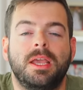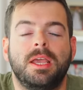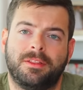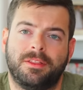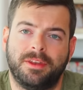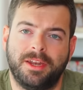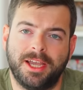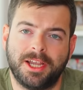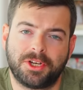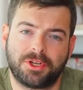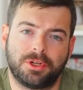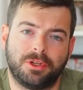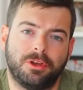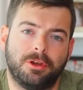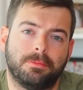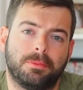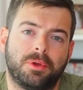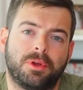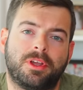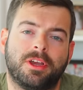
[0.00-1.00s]
The National
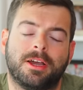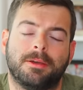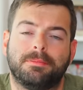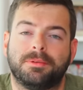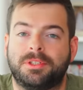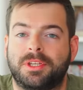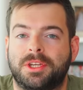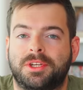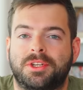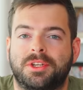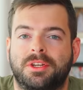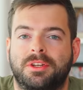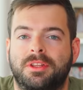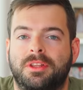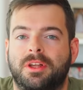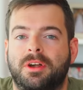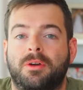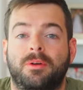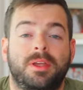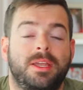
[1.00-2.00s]
Homebrew Competition,
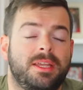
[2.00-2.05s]
though,